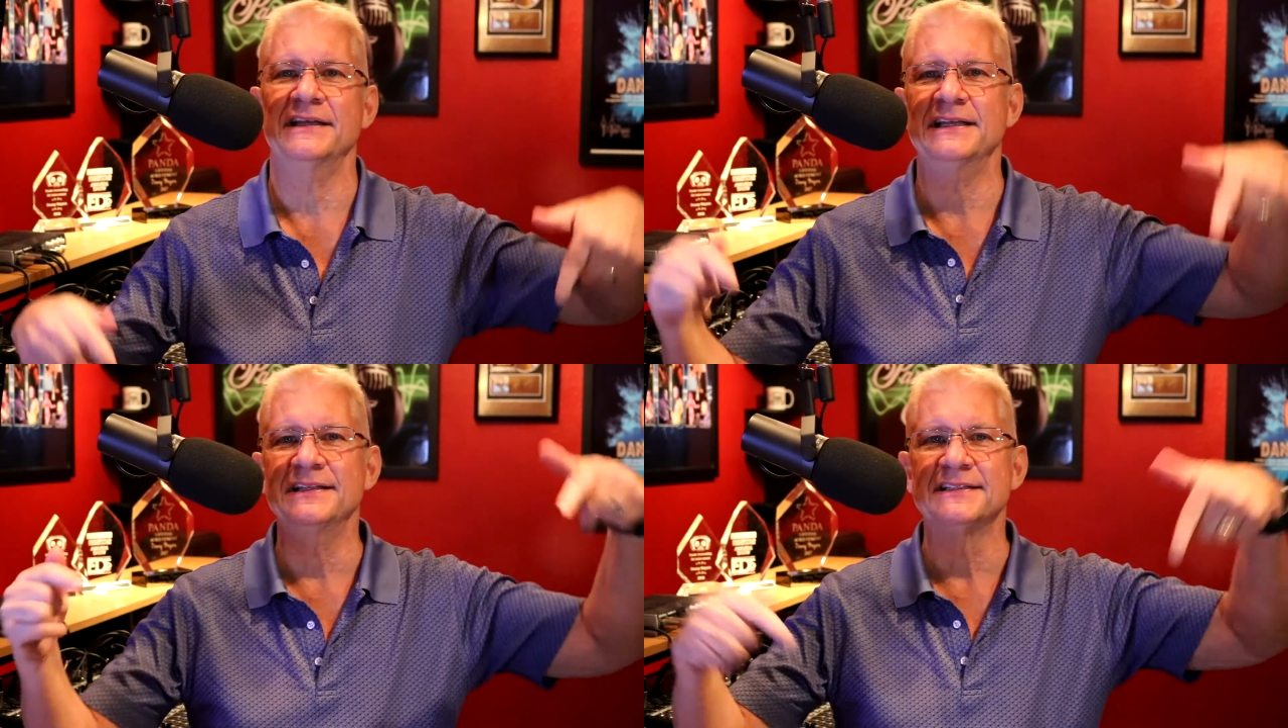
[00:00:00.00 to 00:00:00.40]

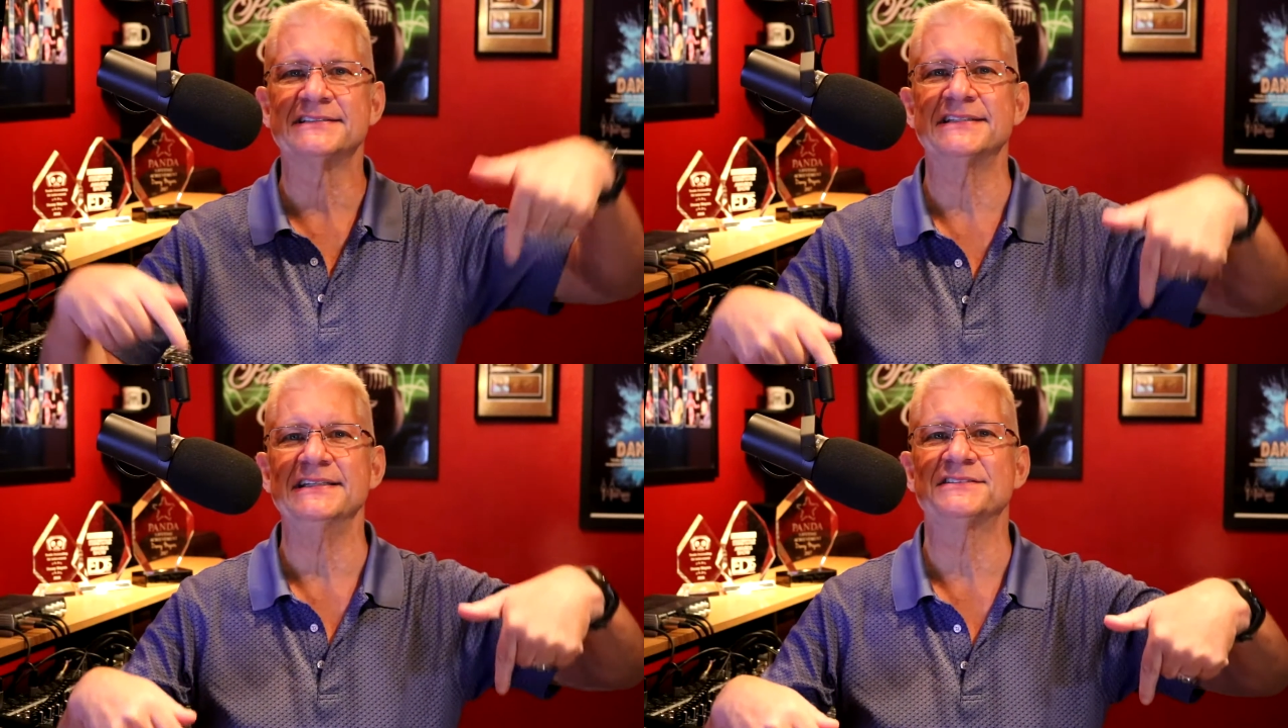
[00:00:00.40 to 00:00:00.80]
in the
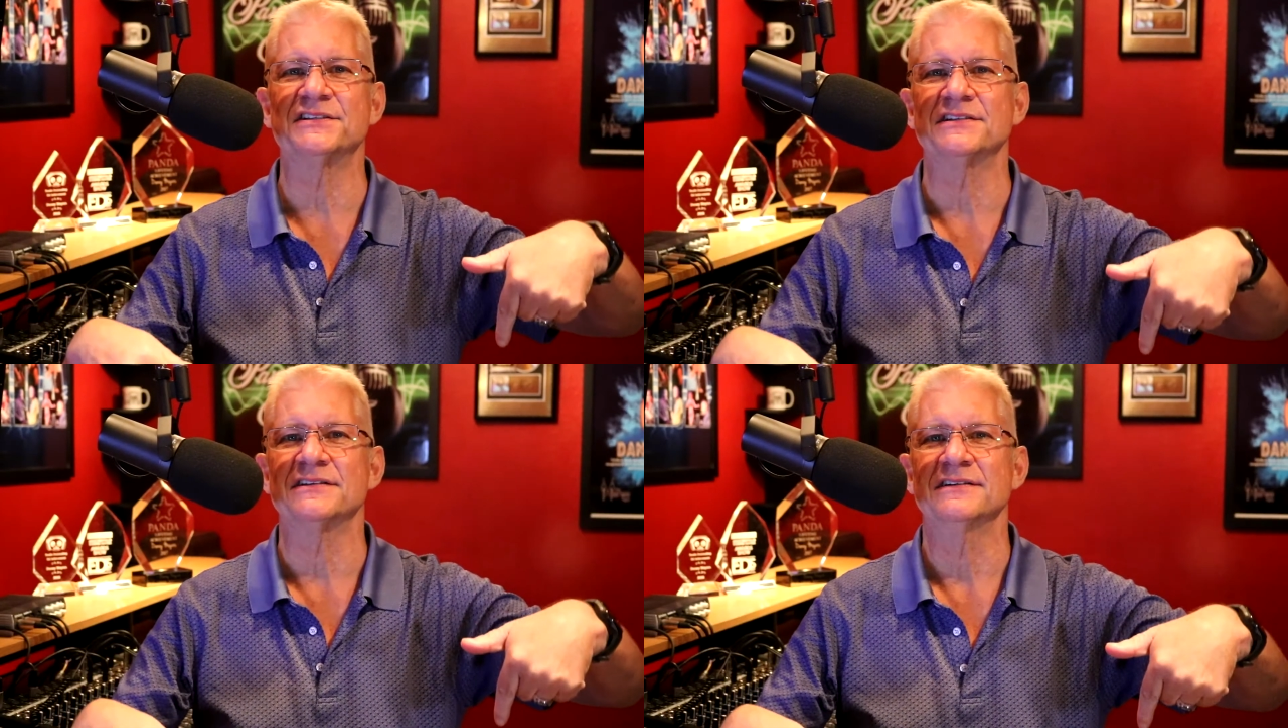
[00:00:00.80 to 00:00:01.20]

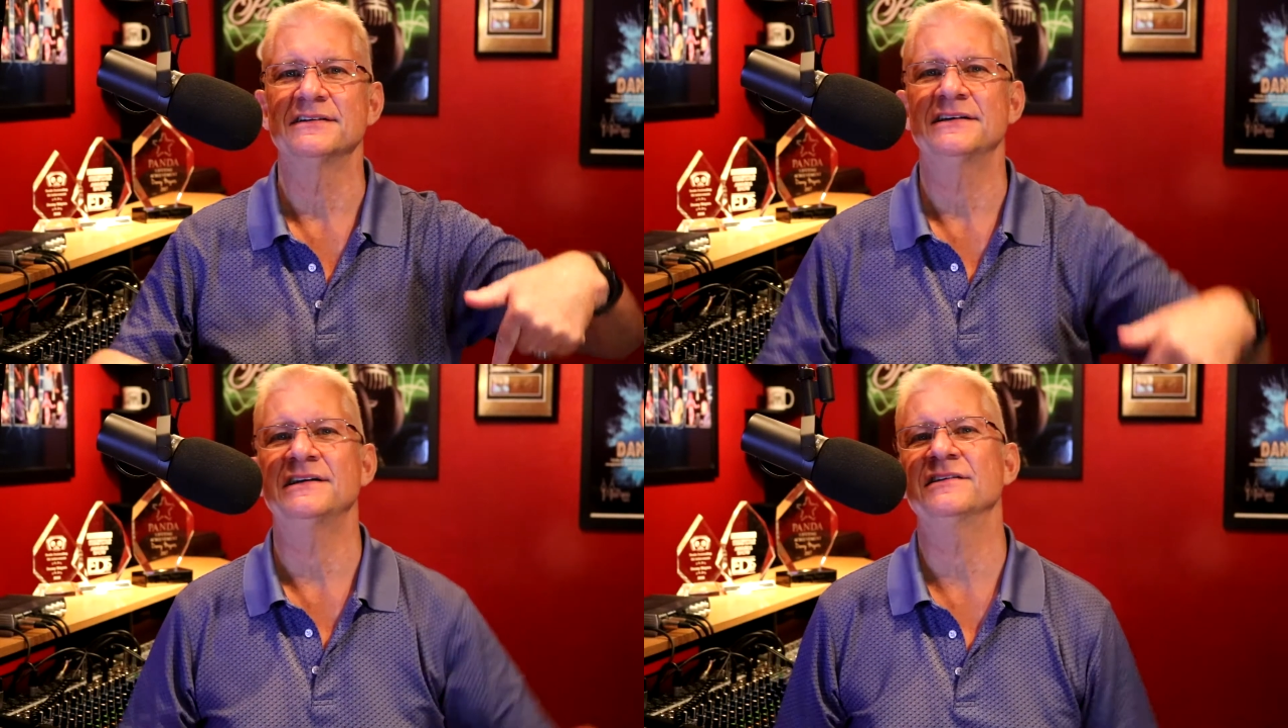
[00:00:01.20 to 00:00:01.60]
center
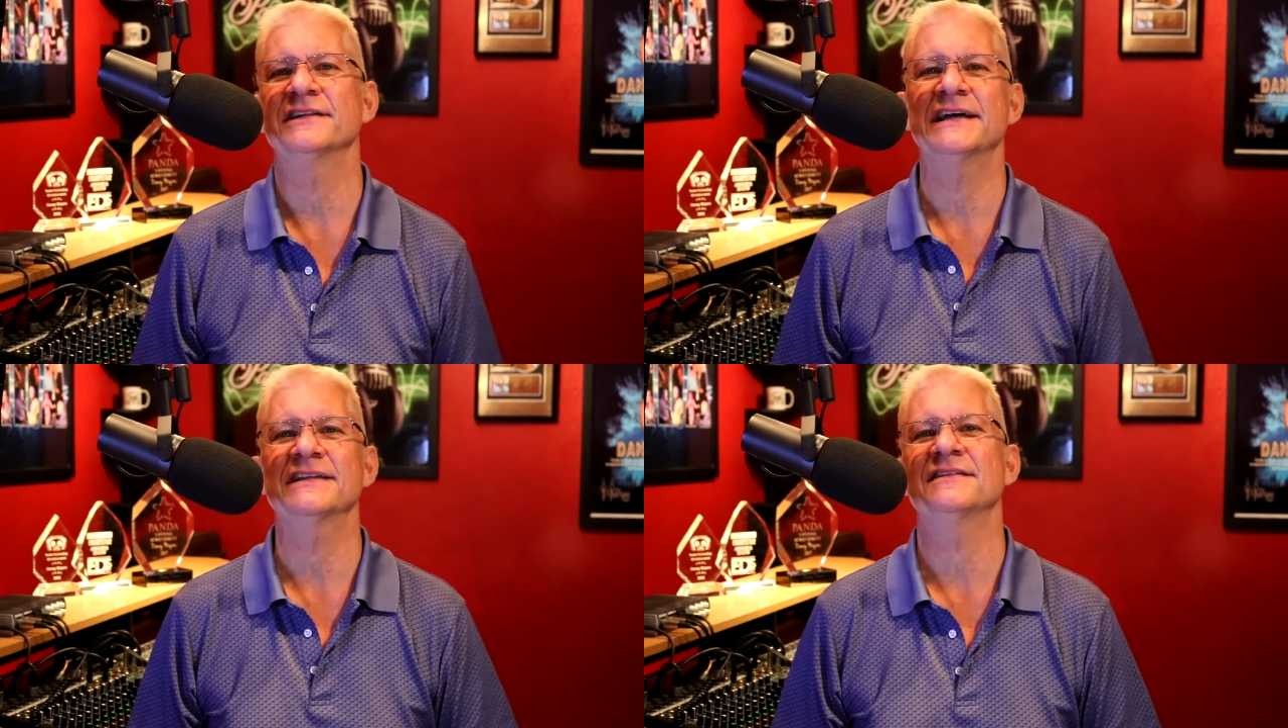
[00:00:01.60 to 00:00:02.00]
all
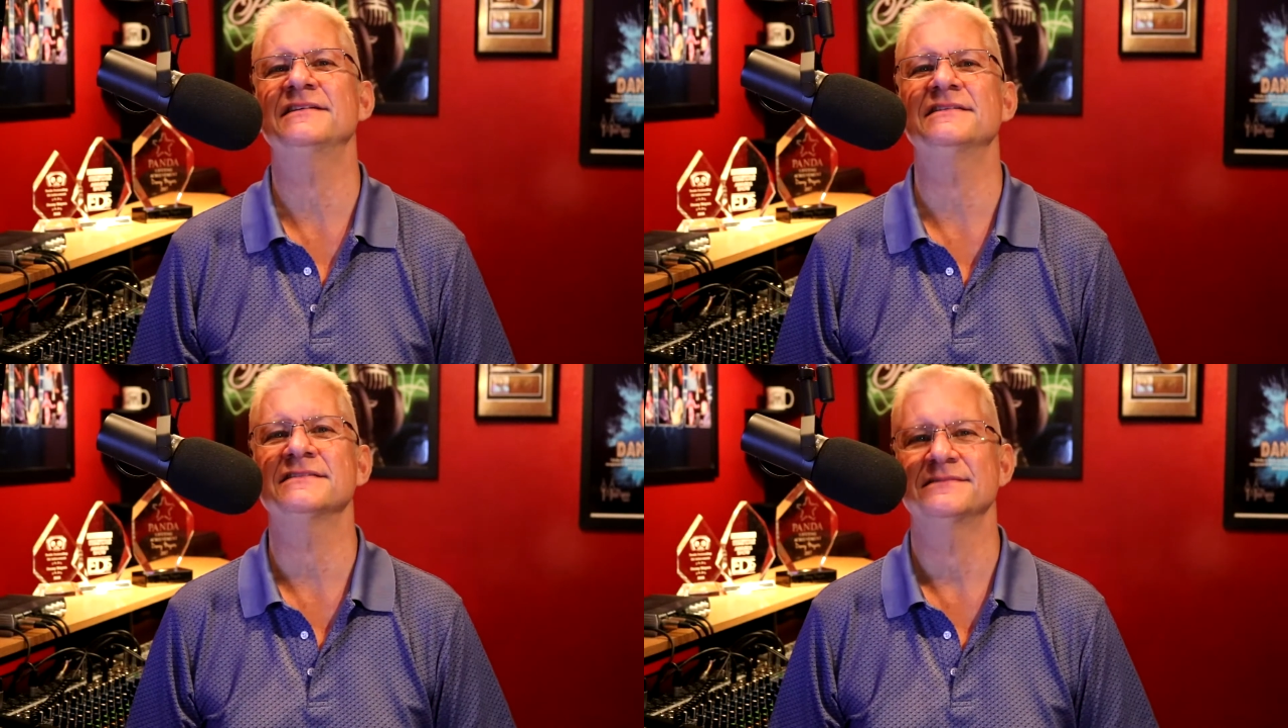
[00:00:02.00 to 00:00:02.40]
night
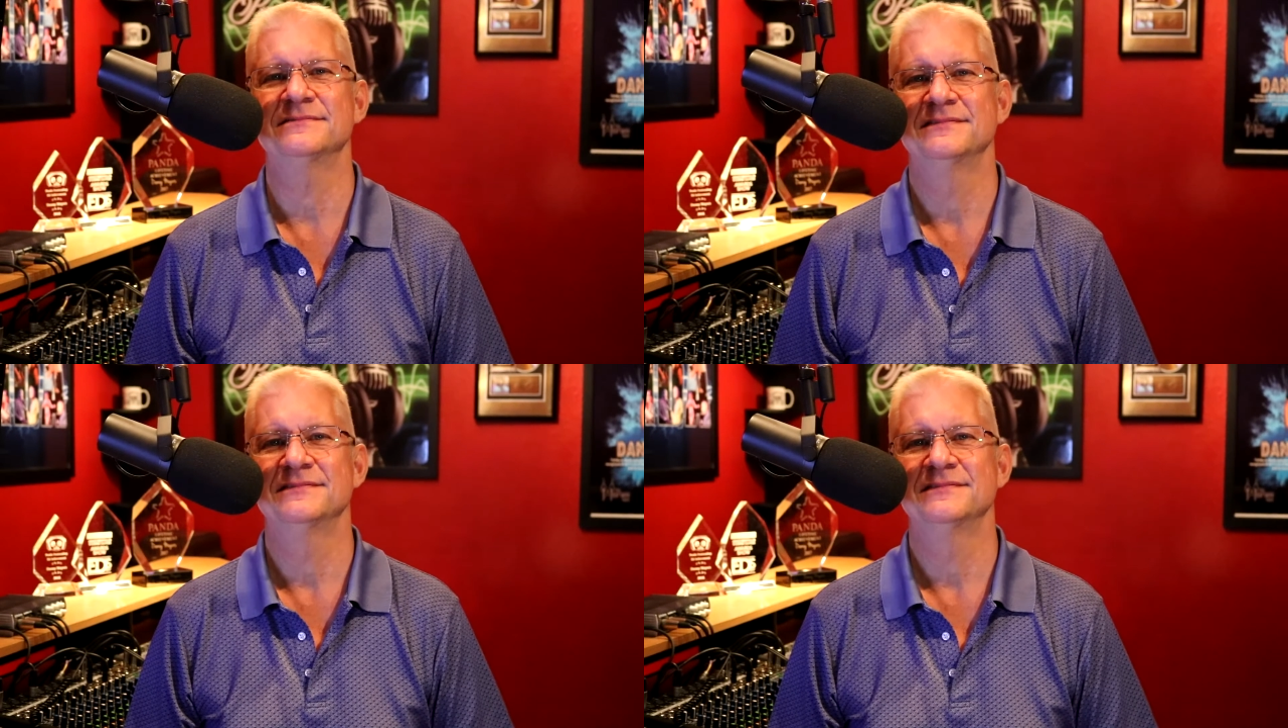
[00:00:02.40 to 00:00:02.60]
long.